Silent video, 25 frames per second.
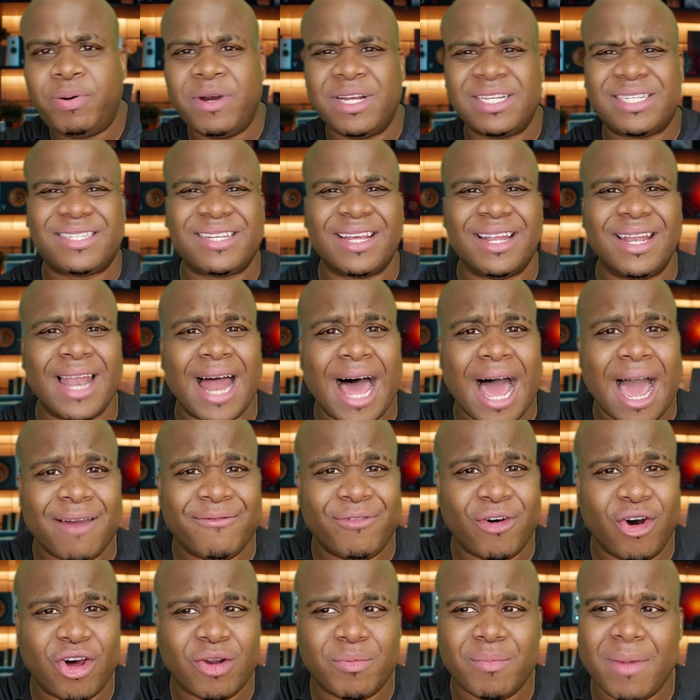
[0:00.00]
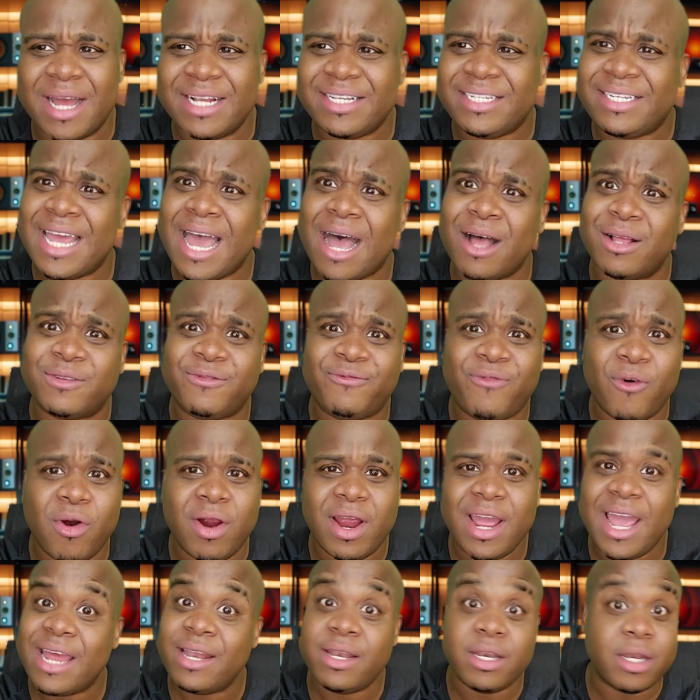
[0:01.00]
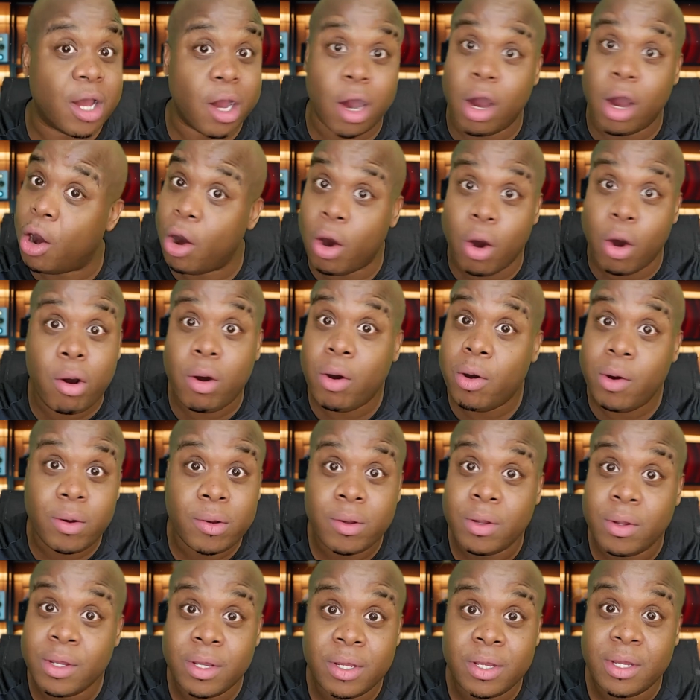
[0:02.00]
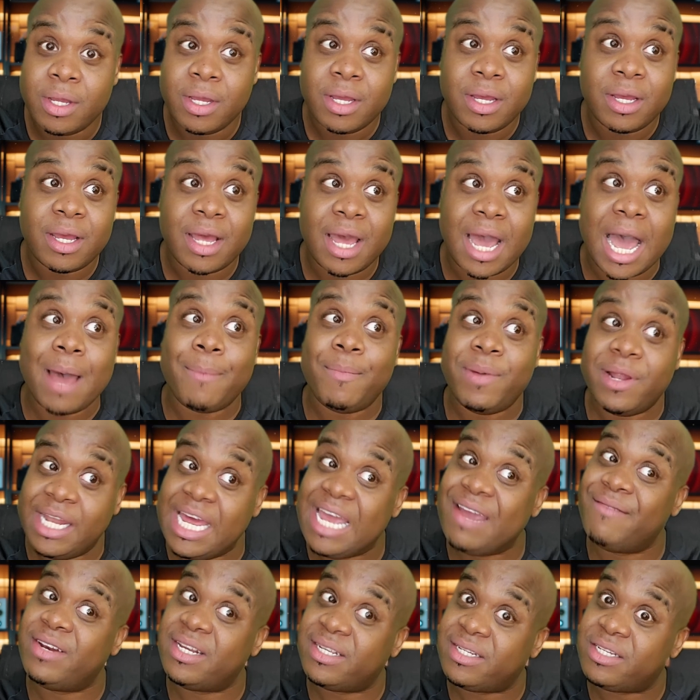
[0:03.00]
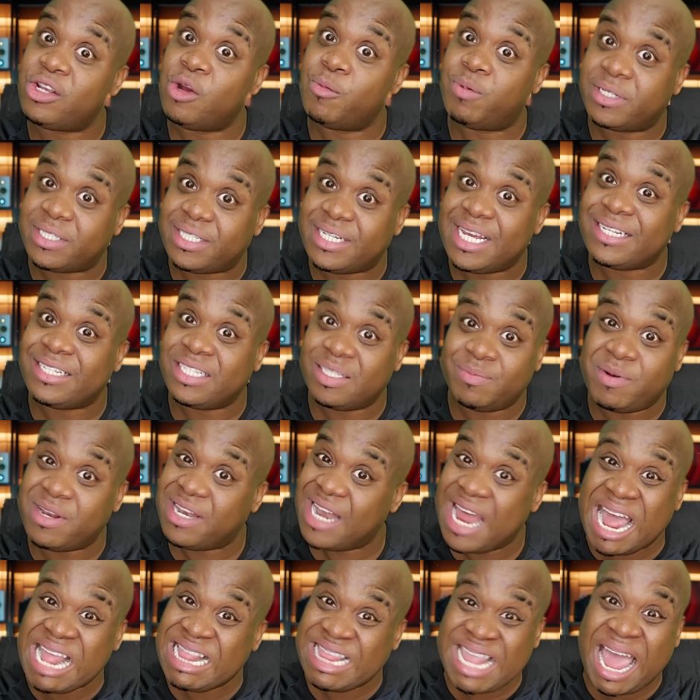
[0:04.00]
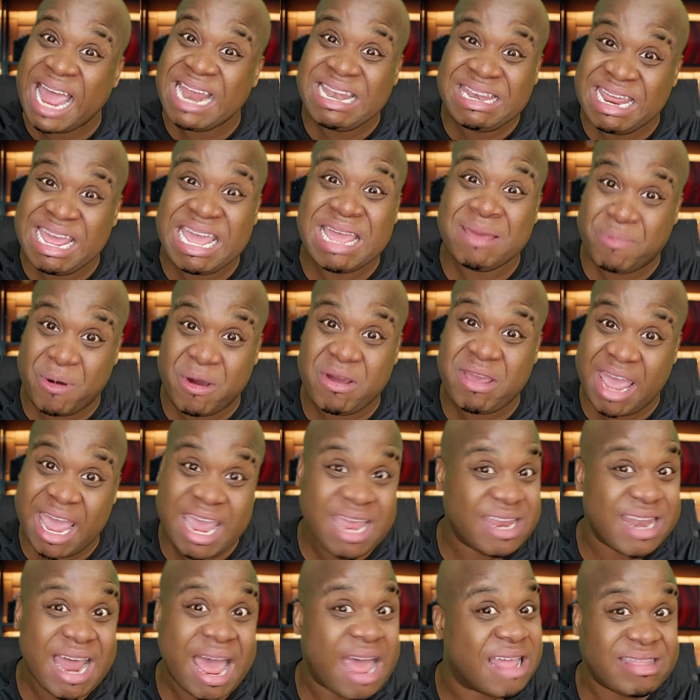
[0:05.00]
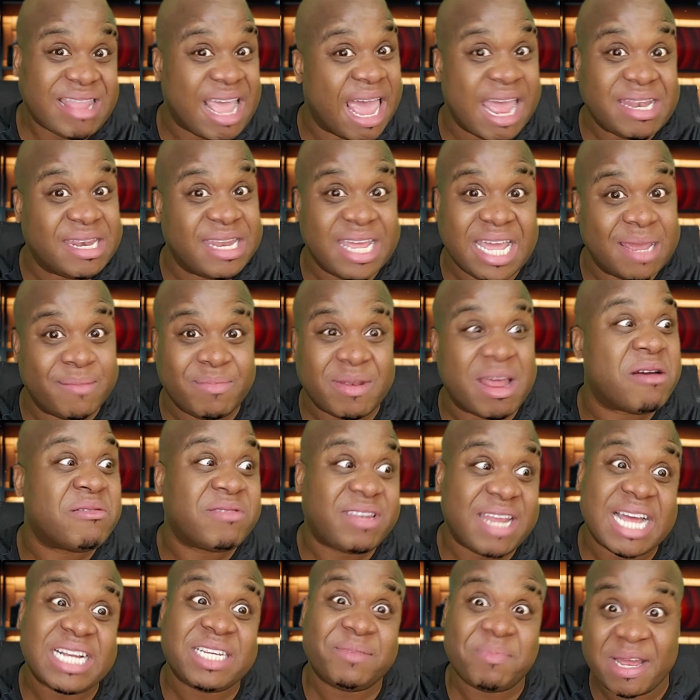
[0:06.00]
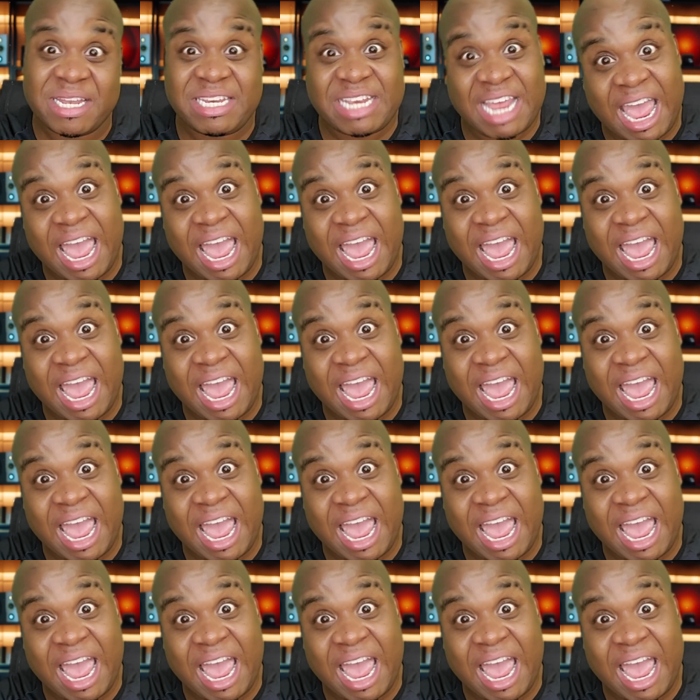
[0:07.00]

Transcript: Put saliva on my child's forehead? No. I believe in the superstitions, but not that deep, okay? Not that deep. Don't touch my